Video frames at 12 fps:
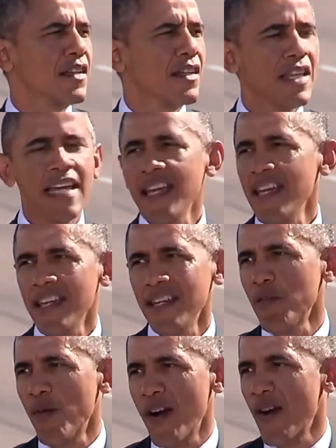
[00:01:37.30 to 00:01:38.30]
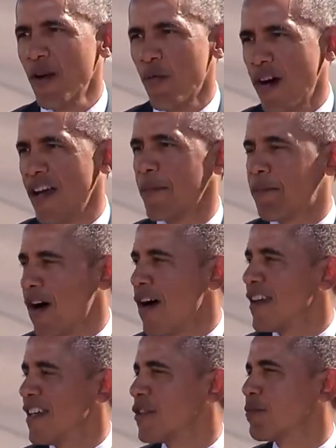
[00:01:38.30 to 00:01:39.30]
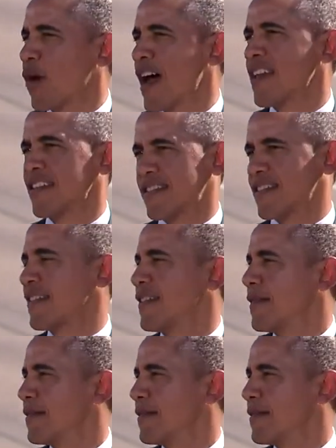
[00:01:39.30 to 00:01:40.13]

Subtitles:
Lean, weary one upon his breast,